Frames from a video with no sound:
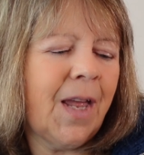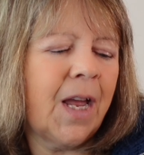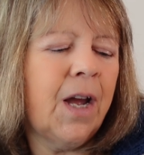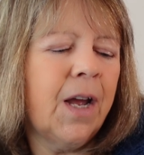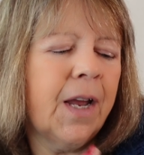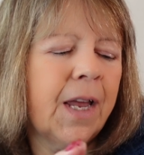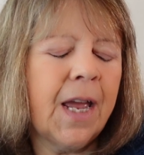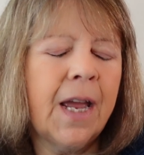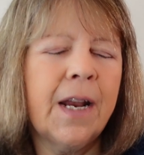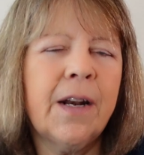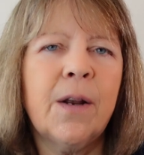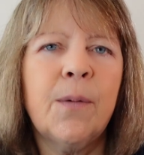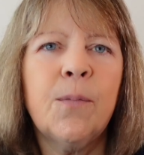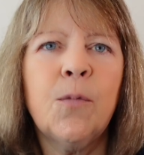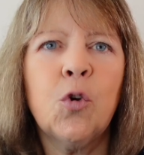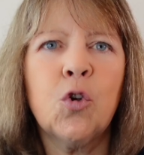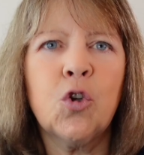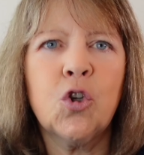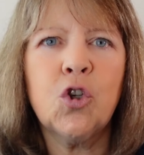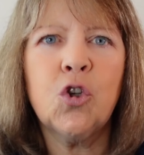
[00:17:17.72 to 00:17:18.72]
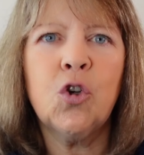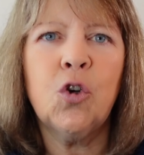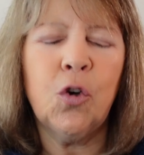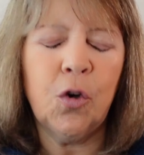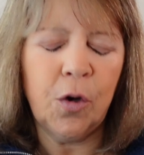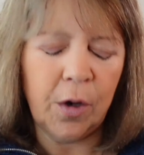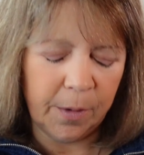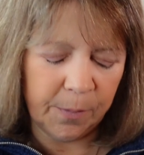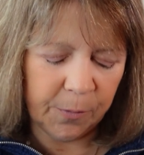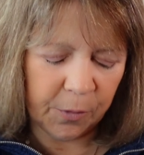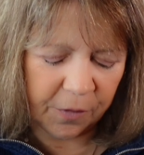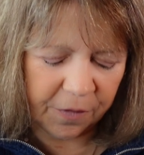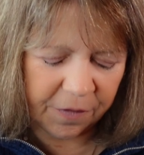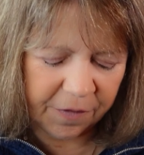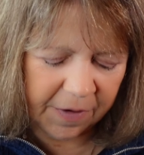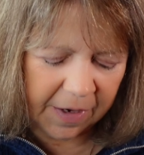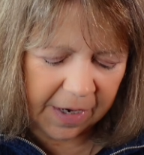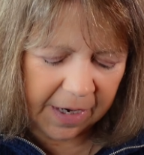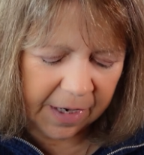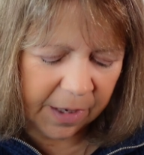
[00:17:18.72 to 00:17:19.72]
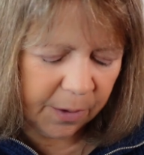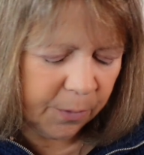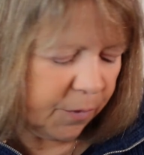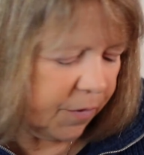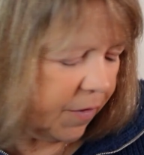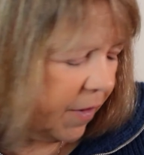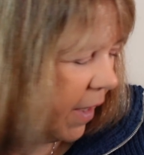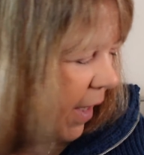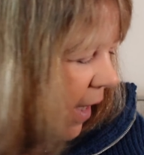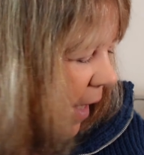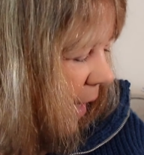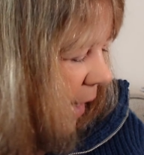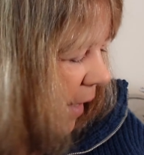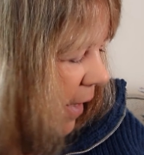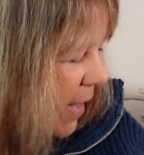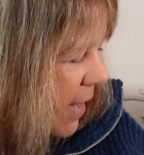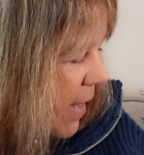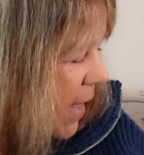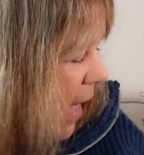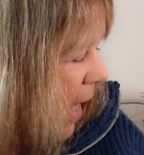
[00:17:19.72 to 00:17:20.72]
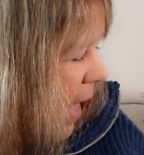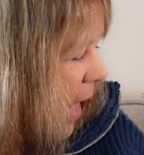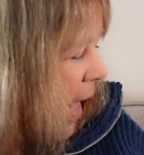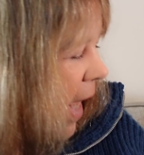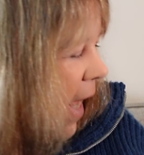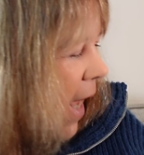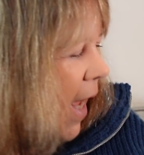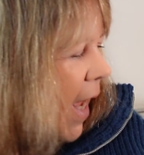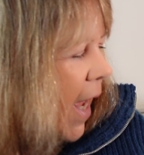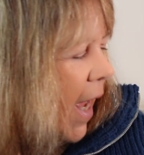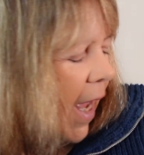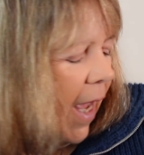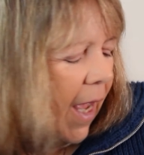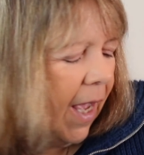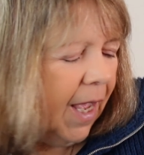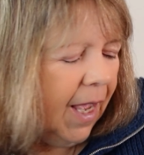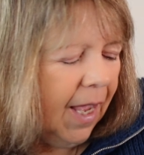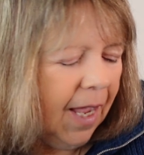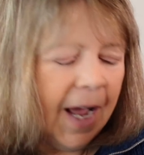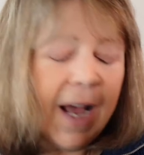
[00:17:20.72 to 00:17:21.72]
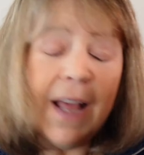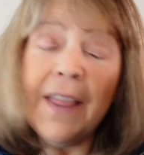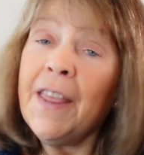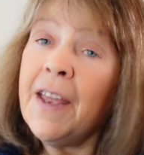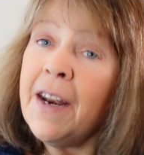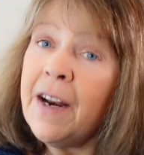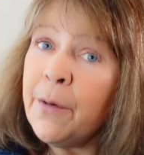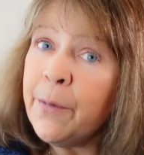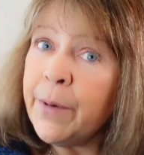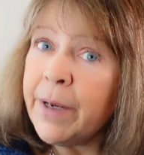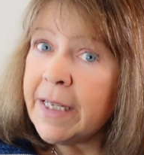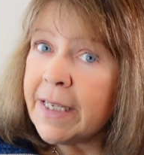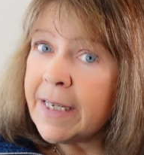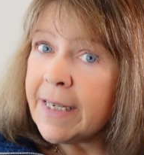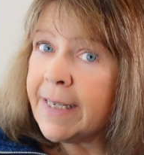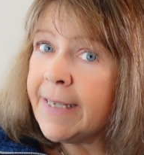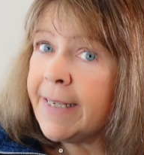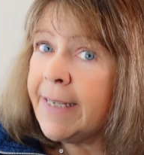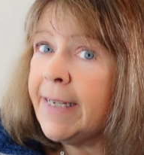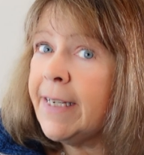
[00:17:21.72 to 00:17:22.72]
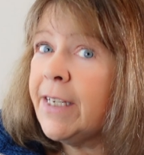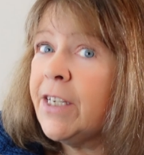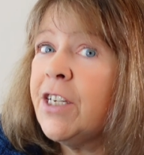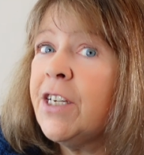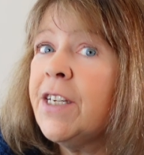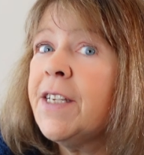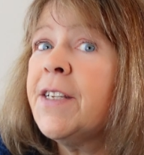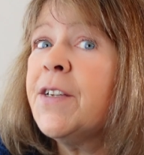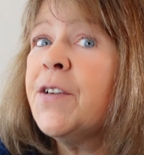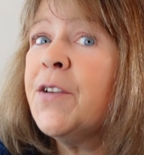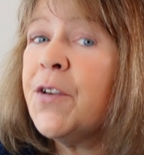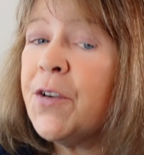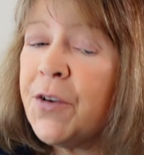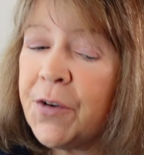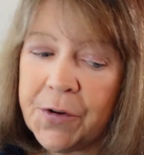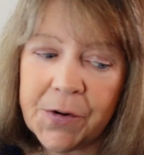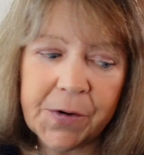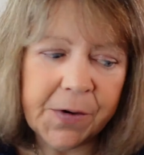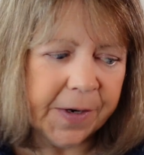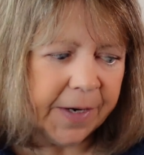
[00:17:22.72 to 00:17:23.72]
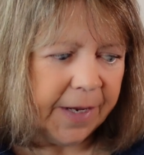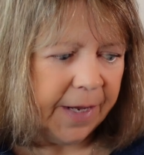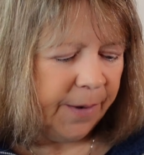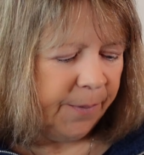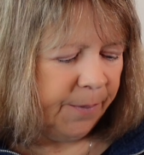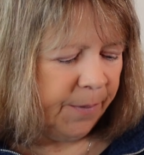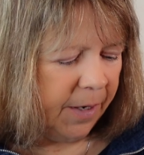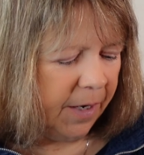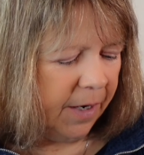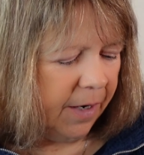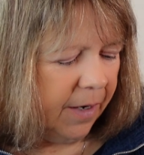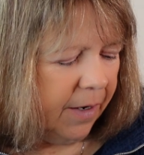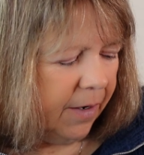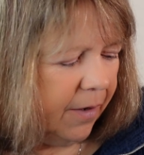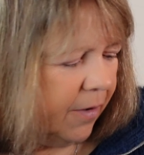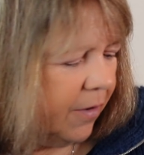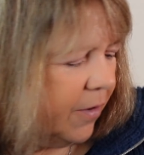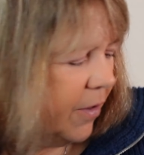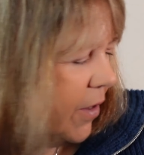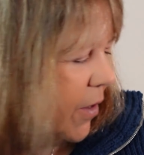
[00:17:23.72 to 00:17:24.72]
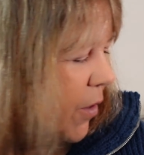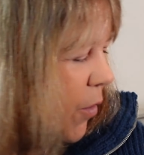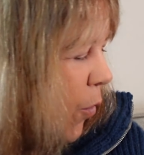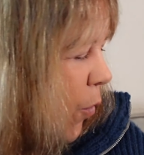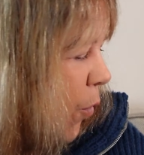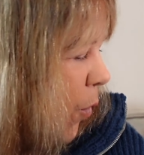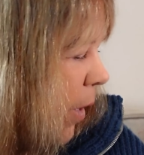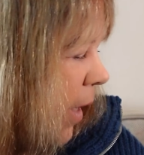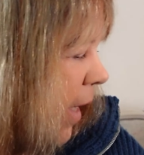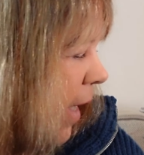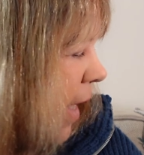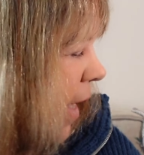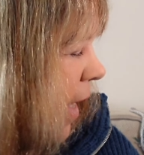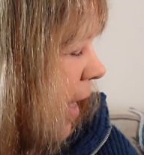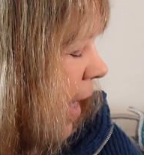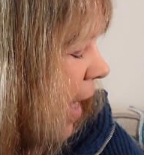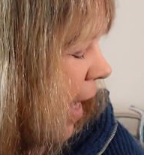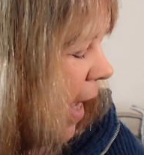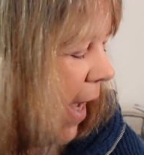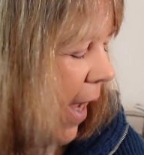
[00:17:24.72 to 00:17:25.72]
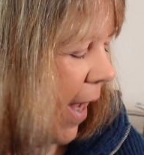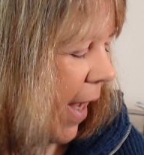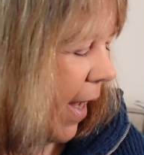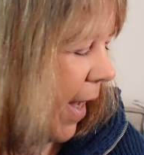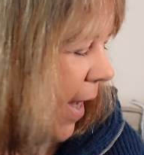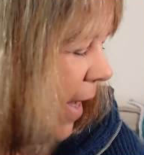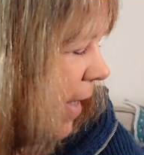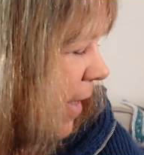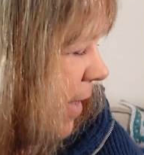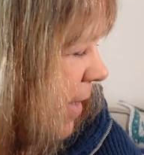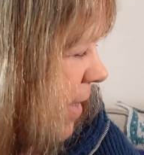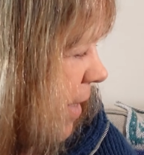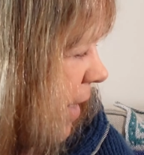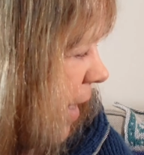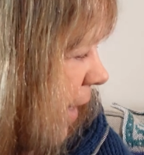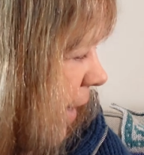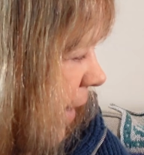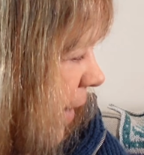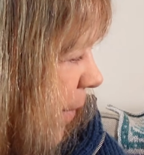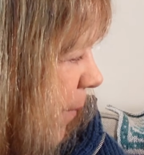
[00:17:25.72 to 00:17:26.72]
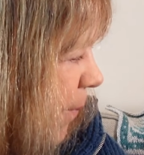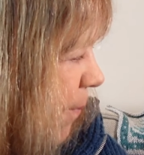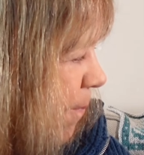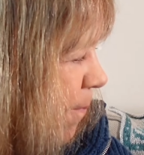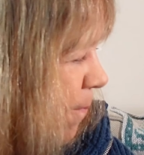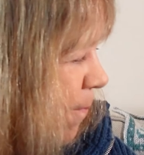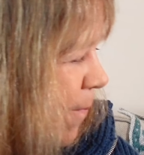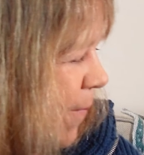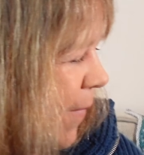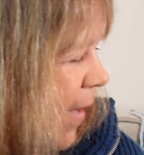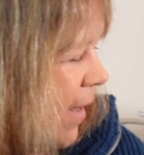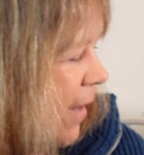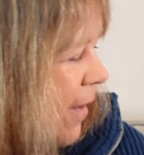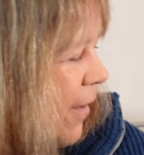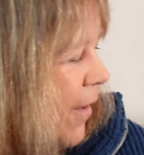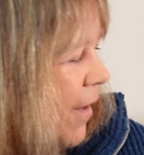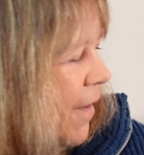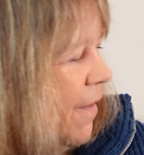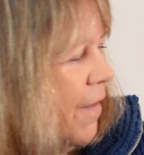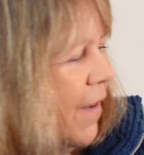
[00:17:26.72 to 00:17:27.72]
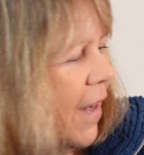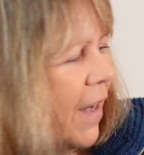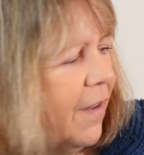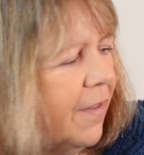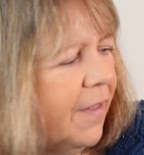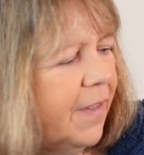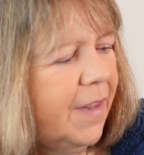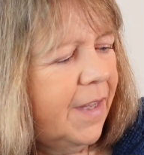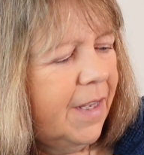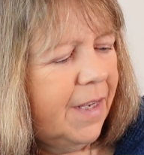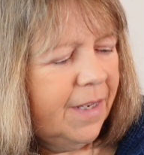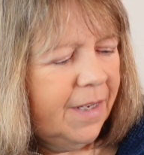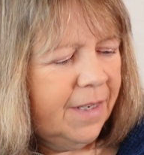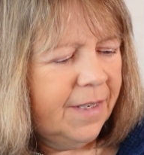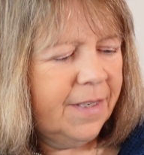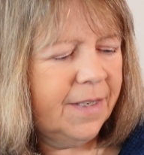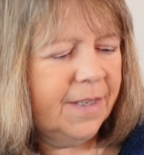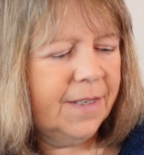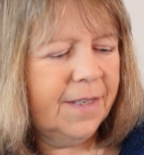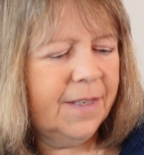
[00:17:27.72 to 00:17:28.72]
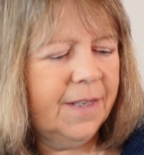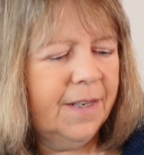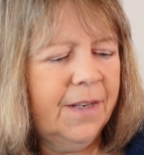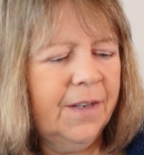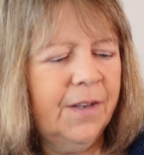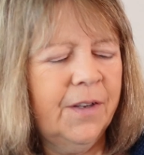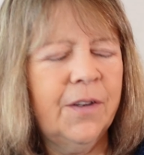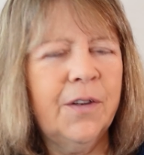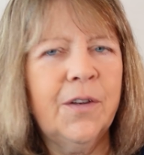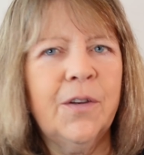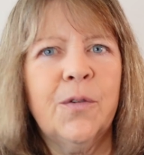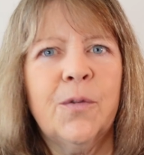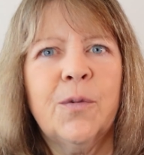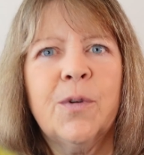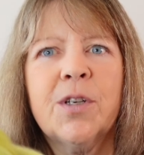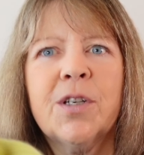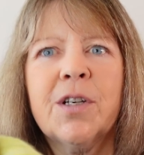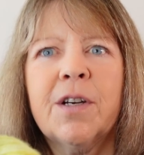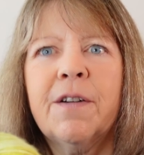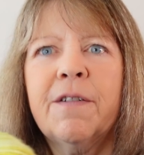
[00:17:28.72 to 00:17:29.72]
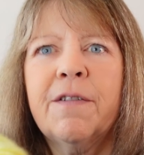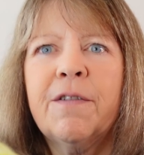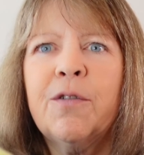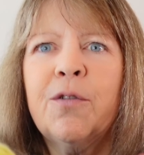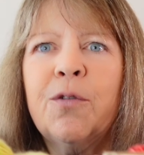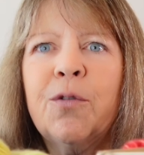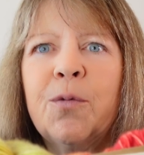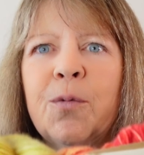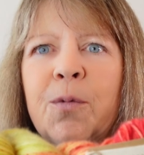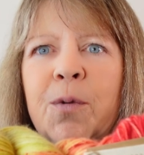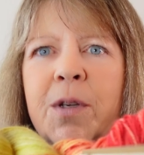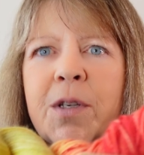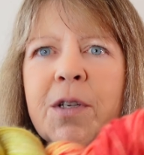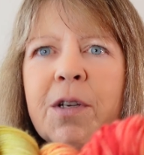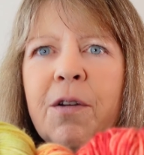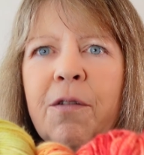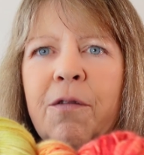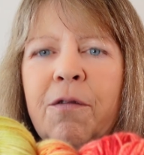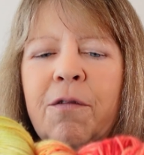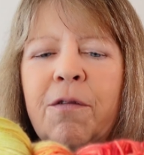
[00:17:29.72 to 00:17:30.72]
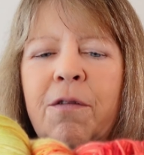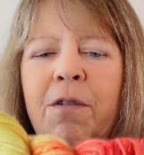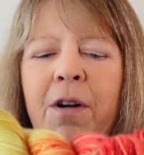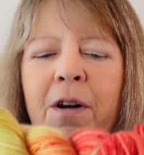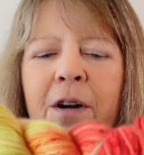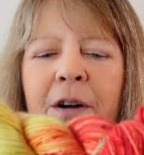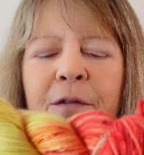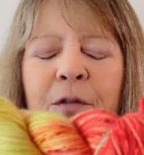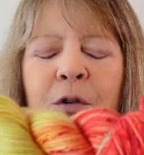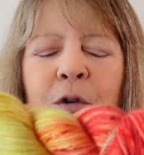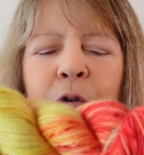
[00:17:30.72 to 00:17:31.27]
again, I'm not sure. I'm not feeling it with the colours. And then I went to Stitches and Cream last week and found this. I thought was rather